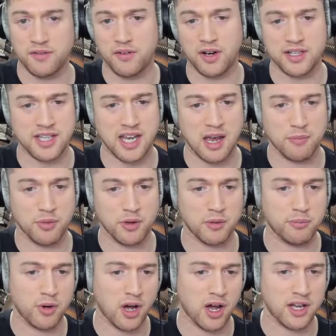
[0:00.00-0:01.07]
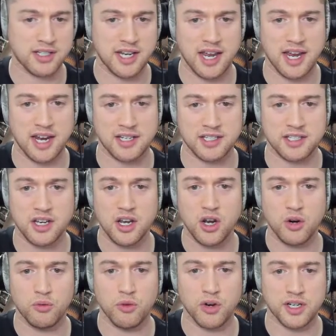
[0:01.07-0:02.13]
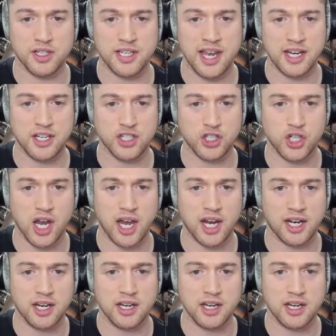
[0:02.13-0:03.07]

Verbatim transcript: For example, pawn takes, rook takes check,